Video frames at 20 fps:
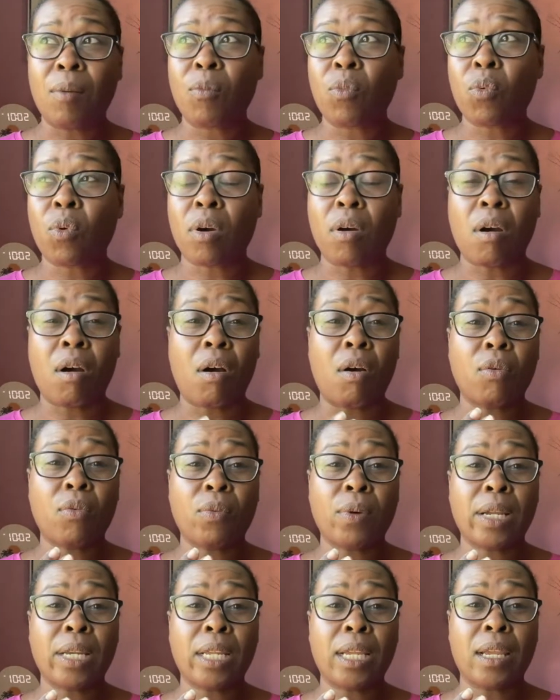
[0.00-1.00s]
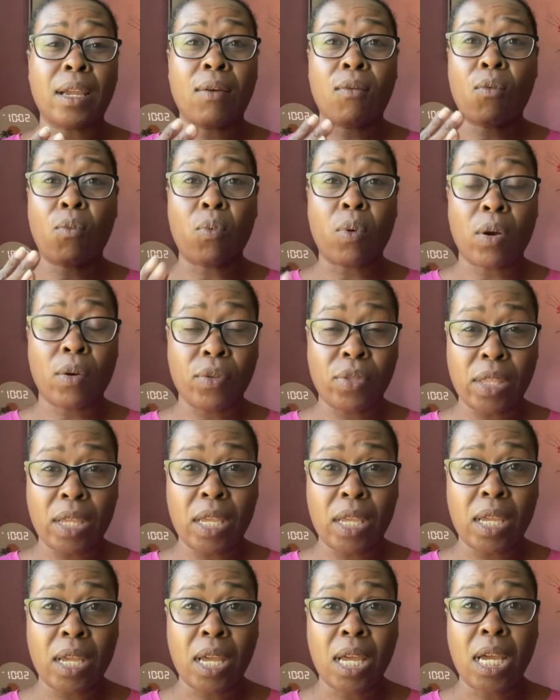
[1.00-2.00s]
We're already
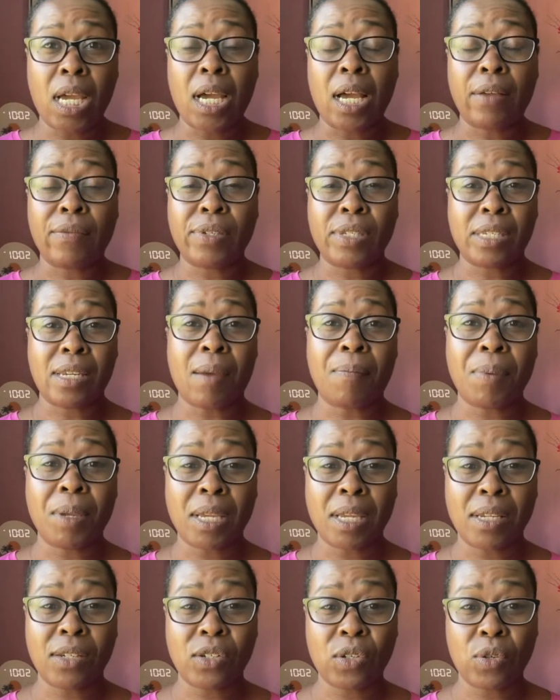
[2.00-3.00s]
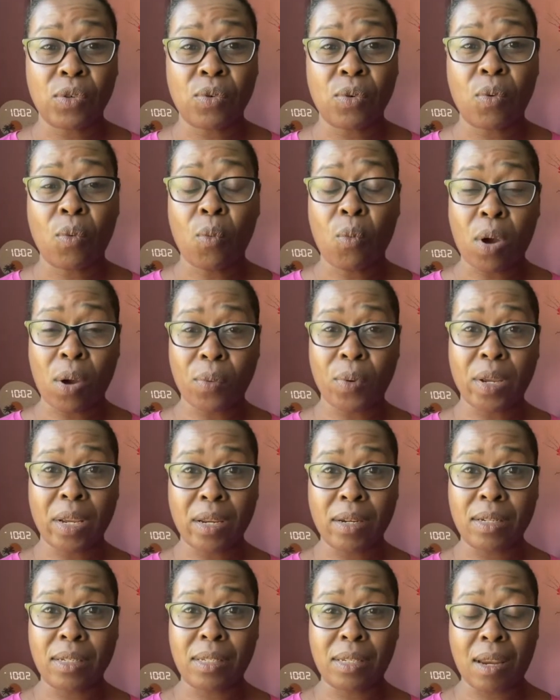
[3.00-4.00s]
worthy of stepping into what we're
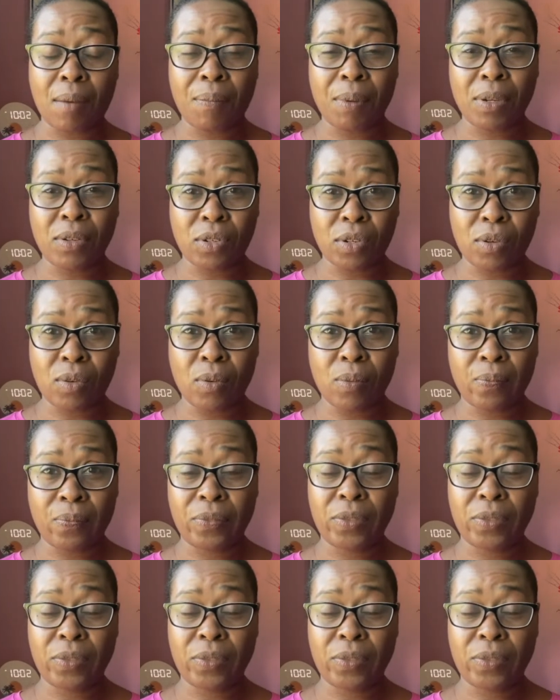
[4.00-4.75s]
here to step into.